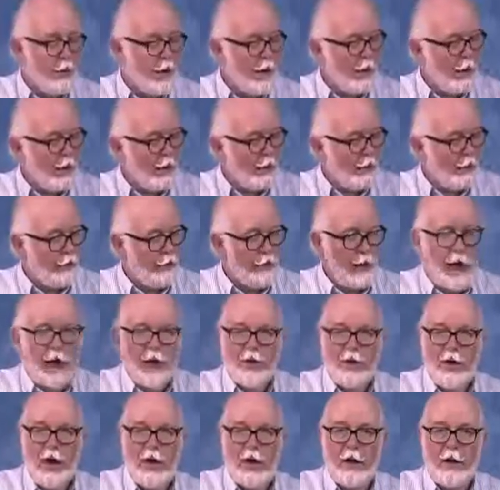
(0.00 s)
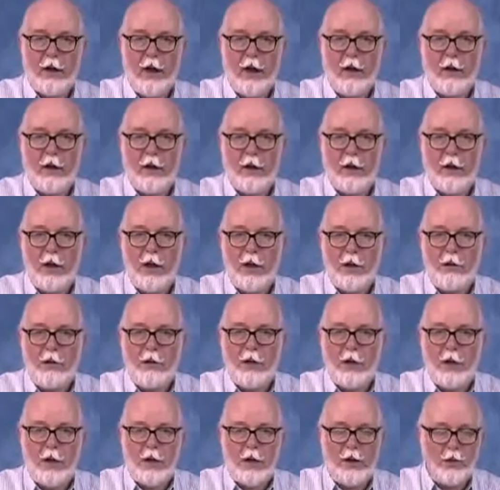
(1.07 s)
by the little flash icon on the
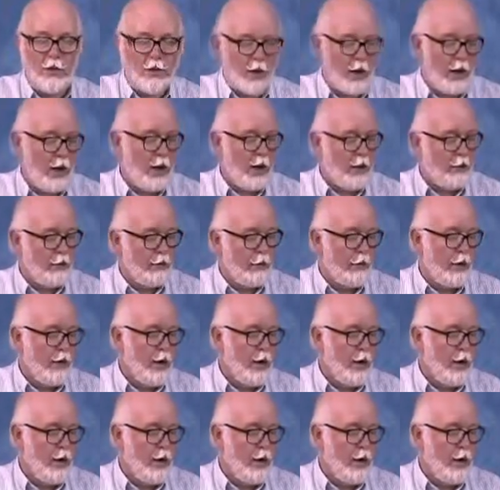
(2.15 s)
LCD screen.